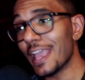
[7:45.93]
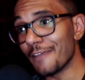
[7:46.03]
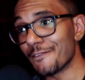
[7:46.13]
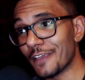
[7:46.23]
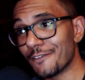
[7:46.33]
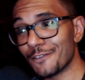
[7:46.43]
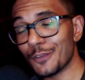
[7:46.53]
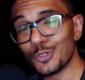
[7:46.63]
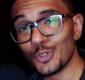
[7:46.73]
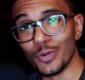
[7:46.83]
if if
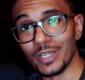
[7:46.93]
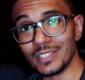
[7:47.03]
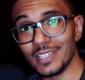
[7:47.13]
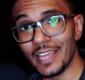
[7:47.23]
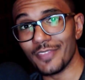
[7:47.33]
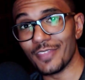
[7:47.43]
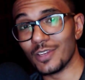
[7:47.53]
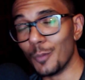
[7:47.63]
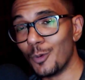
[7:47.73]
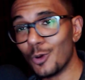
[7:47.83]
you do it and then
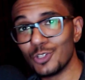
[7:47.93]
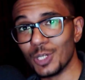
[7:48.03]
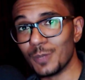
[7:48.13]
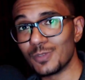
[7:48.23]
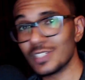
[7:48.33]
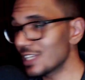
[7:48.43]
the opponent jumps